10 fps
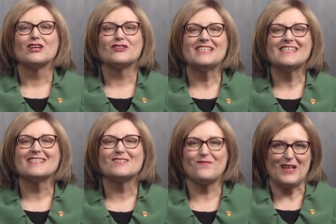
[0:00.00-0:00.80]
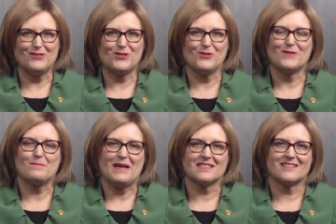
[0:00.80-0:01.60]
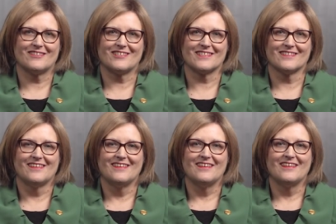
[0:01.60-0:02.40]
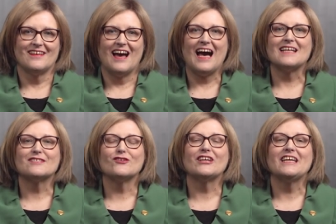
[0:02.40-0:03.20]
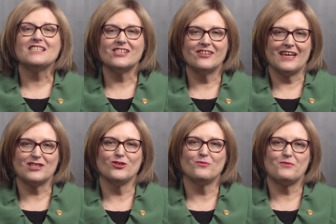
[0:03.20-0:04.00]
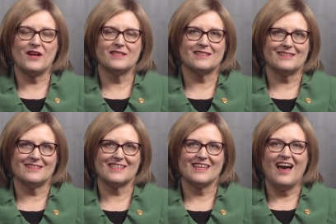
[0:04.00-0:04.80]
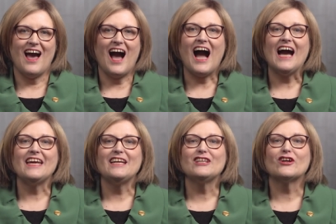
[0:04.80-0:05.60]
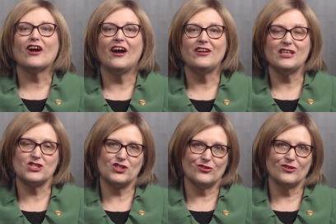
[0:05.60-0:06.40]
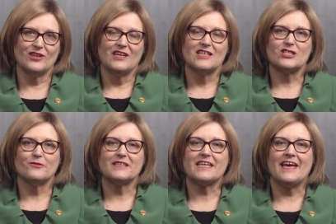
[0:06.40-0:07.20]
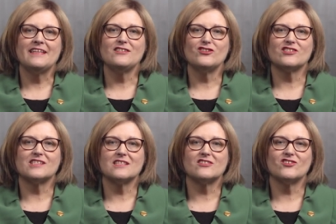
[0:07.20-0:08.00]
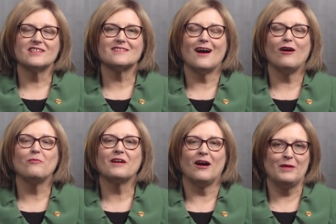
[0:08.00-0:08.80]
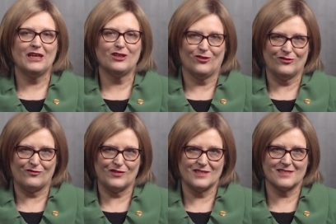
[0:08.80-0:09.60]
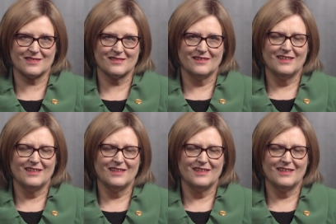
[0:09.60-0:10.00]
Greetings, fellow Toastmasters. As your international president, I encourage you to attend your district's upcoming conference.